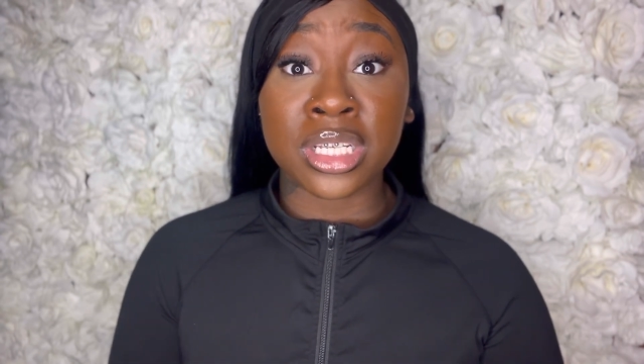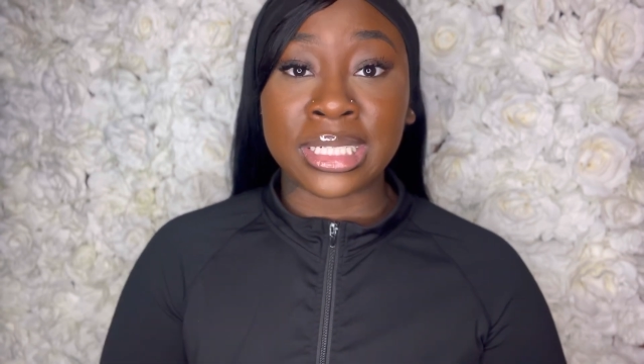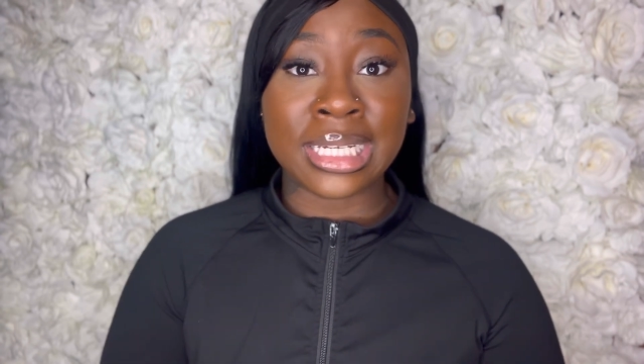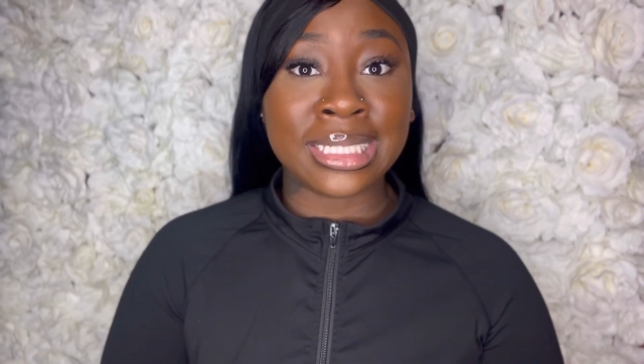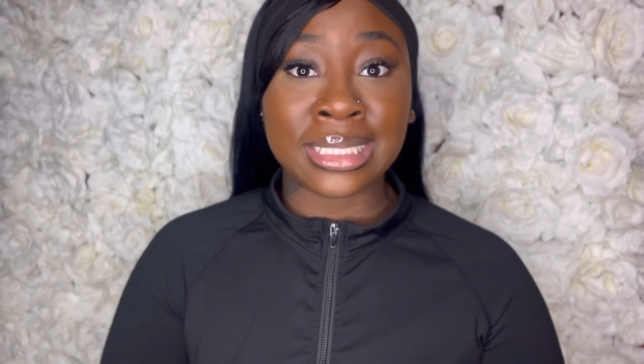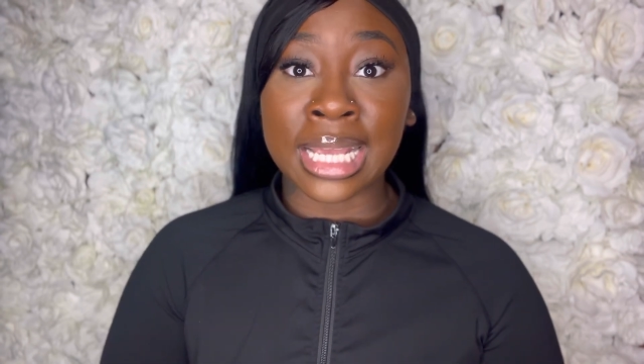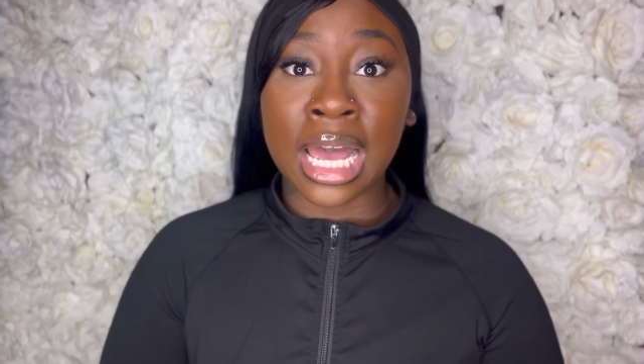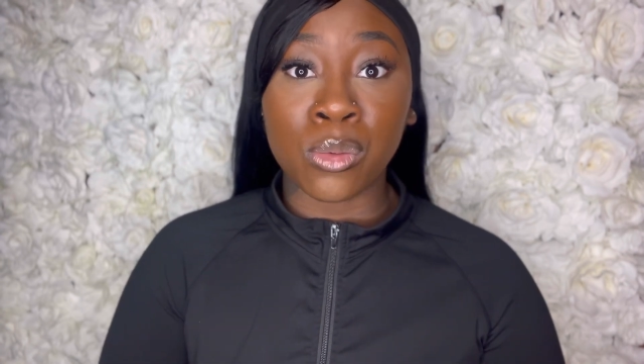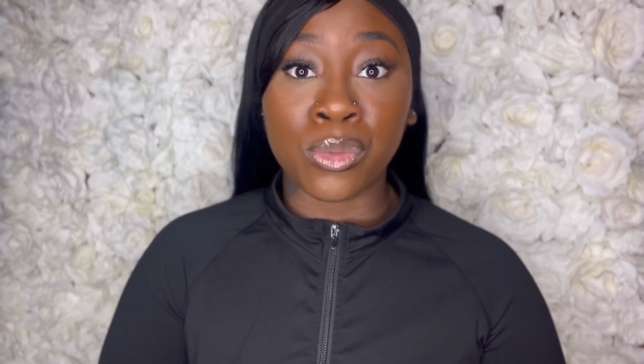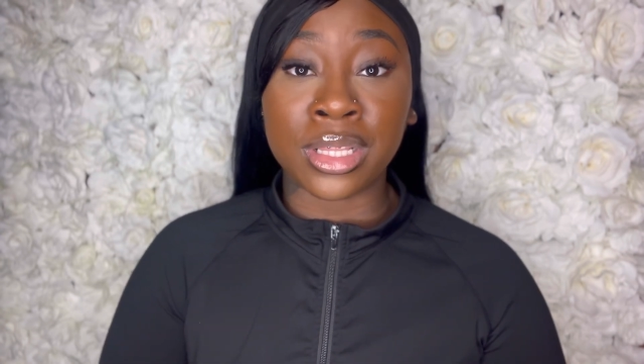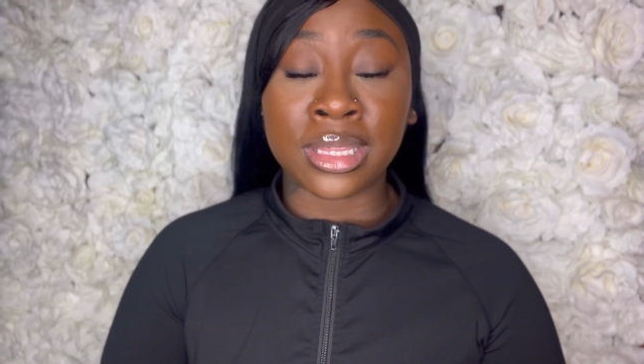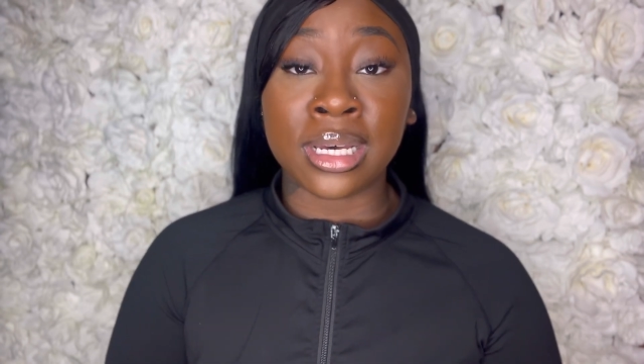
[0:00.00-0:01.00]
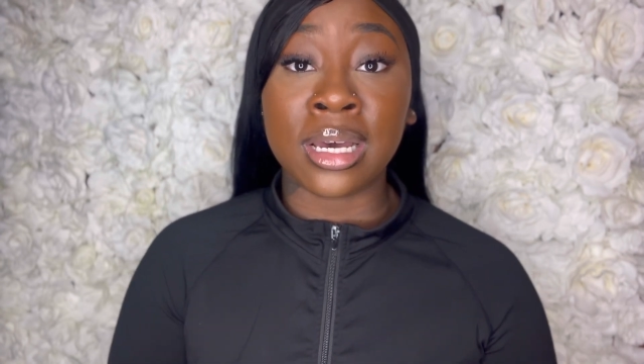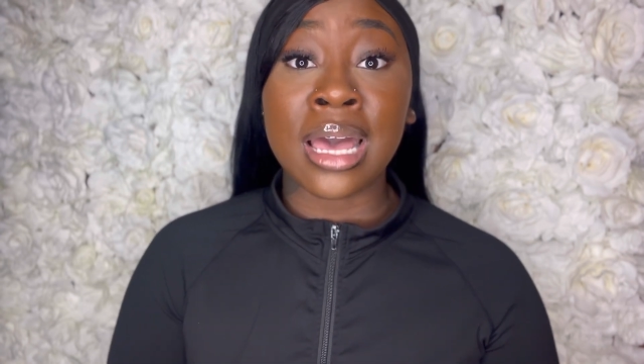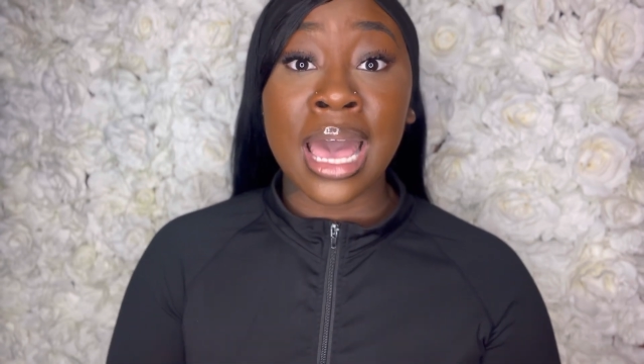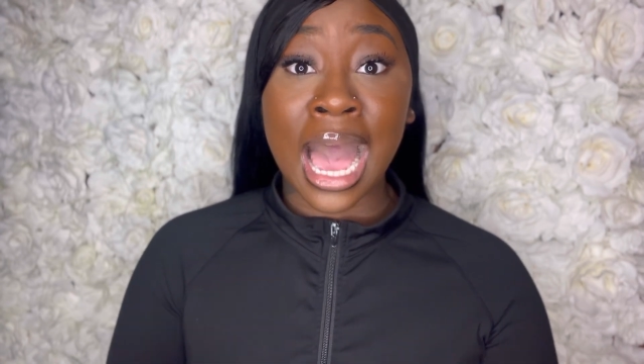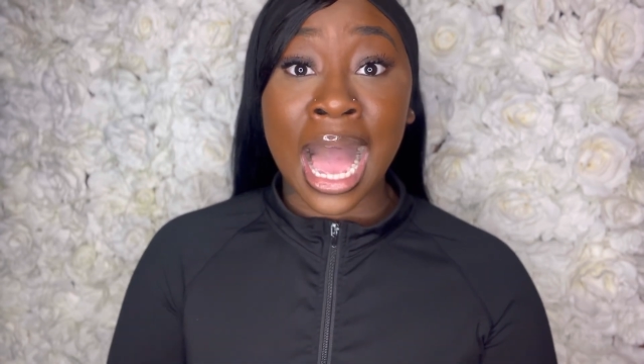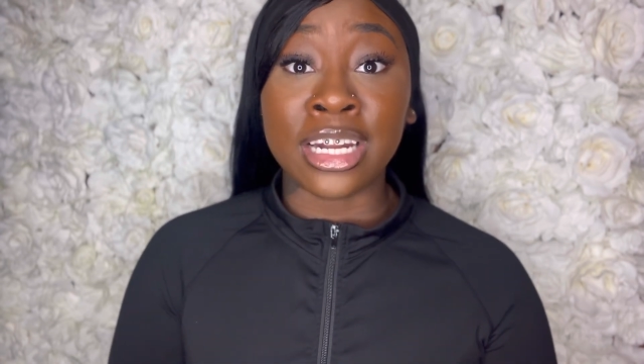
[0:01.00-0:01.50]
she's down with the
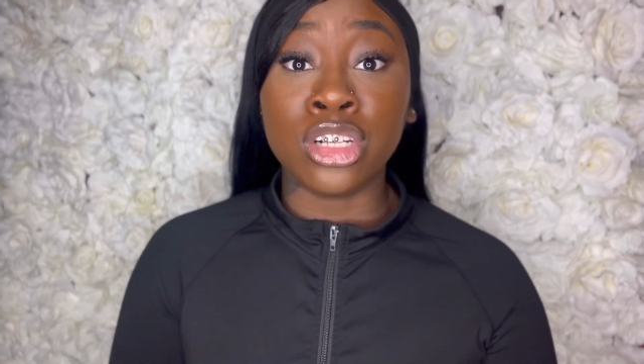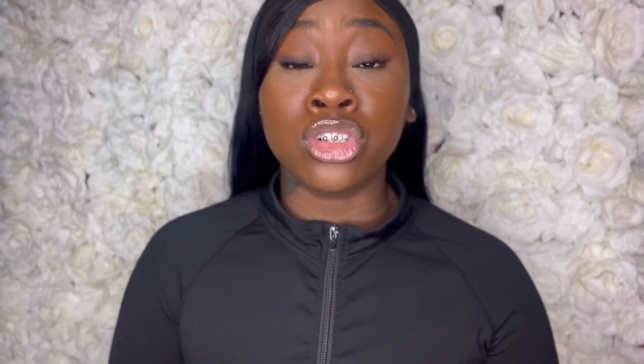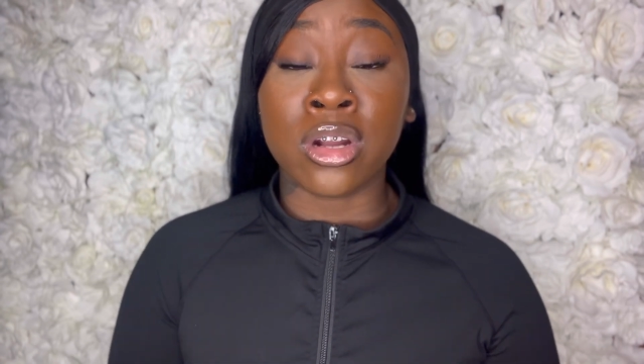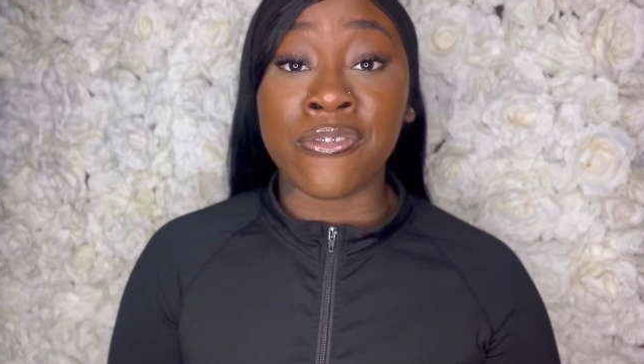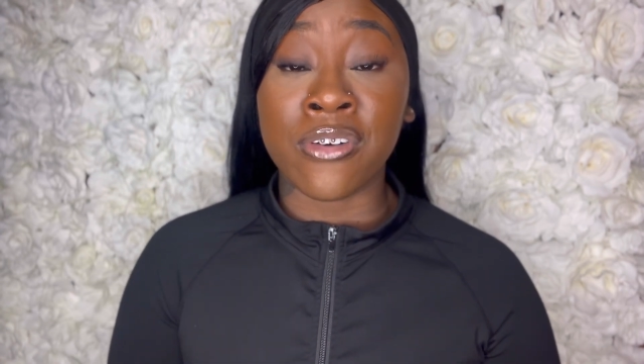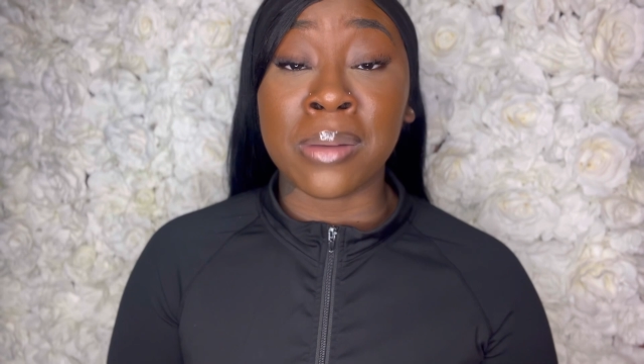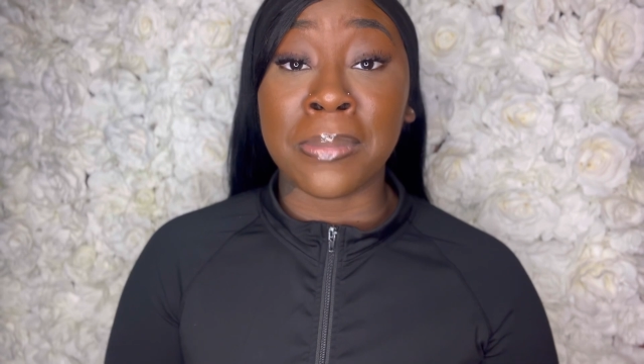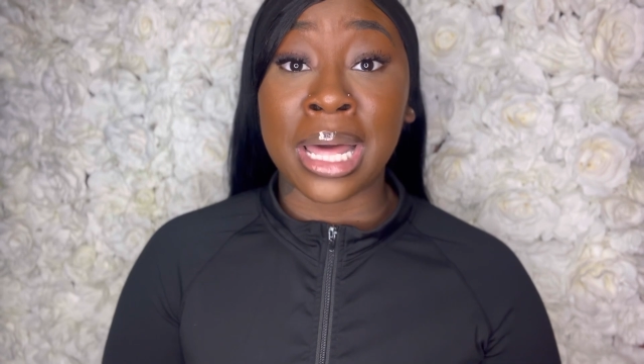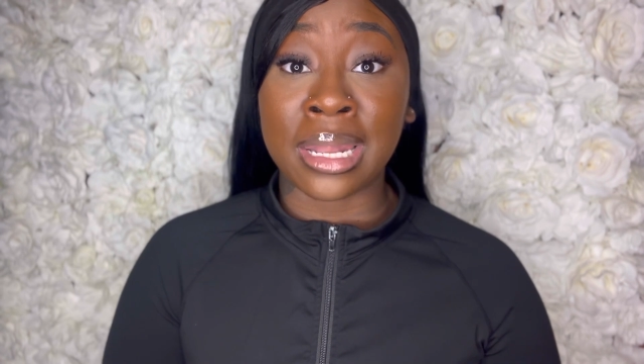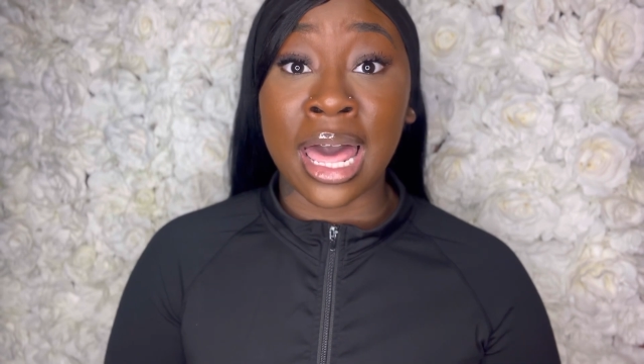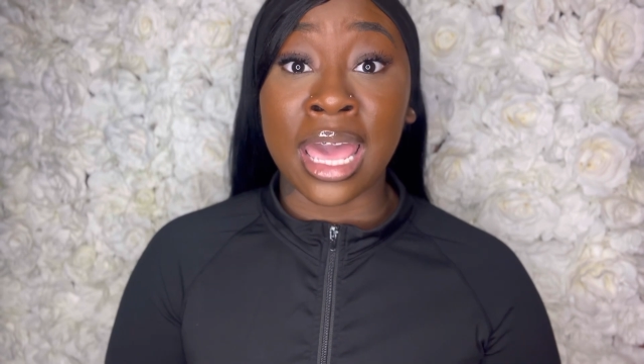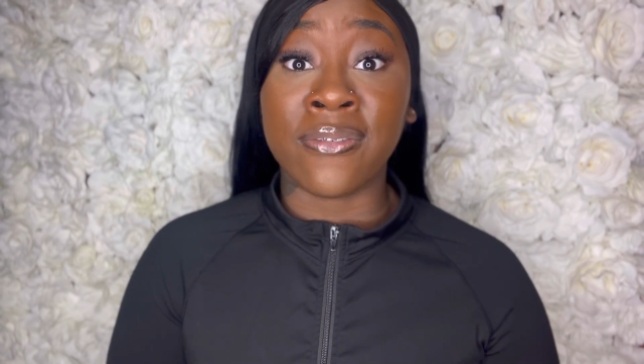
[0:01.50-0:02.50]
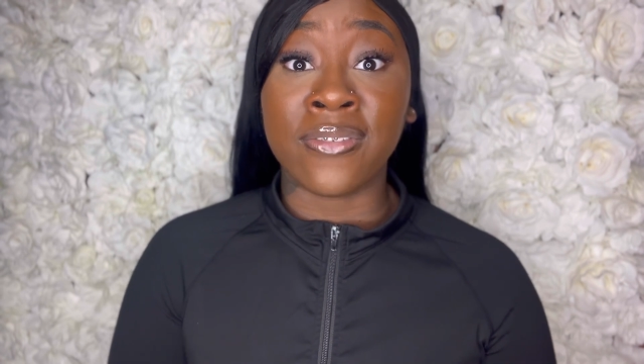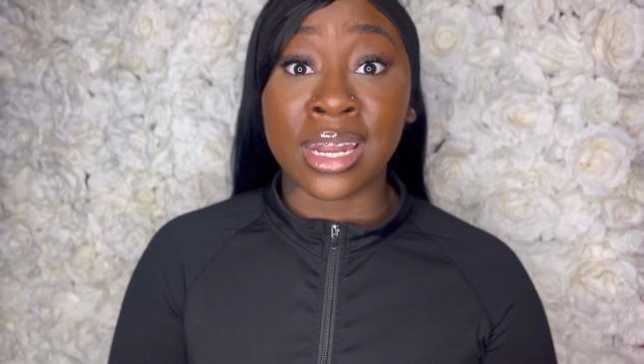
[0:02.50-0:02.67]
I need you to fund my life